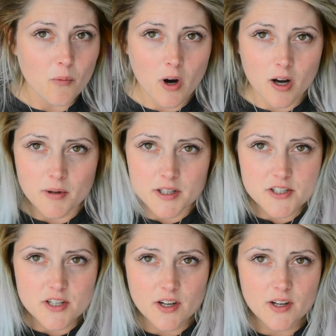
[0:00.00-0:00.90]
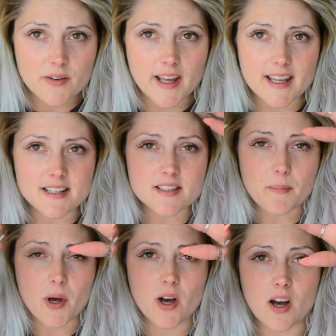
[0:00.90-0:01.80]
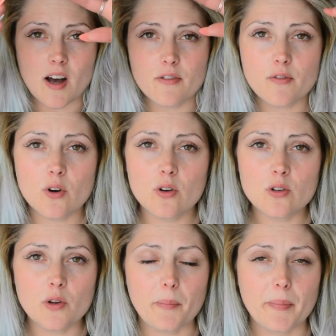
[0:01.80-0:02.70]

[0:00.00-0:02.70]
What I want to do is put a full